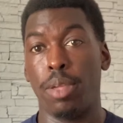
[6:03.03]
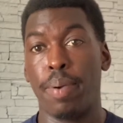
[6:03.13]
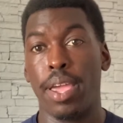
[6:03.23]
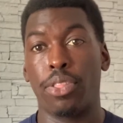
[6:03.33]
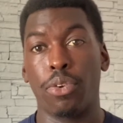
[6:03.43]

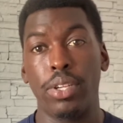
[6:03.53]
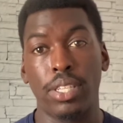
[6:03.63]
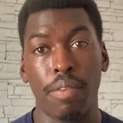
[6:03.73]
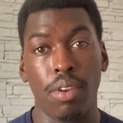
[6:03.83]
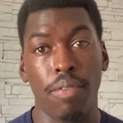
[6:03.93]
pay
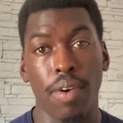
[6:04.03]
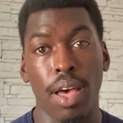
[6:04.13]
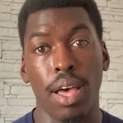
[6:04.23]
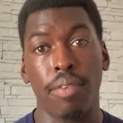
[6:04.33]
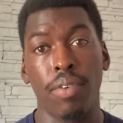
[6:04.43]

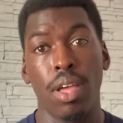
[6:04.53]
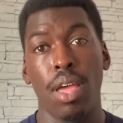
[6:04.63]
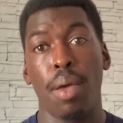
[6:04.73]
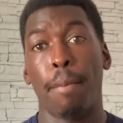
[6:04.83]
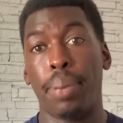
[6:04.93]
$375,
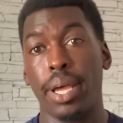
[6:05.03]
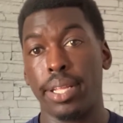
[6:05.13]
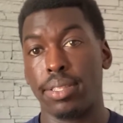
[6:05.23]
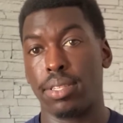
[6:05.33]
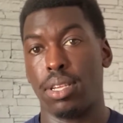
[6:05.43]
but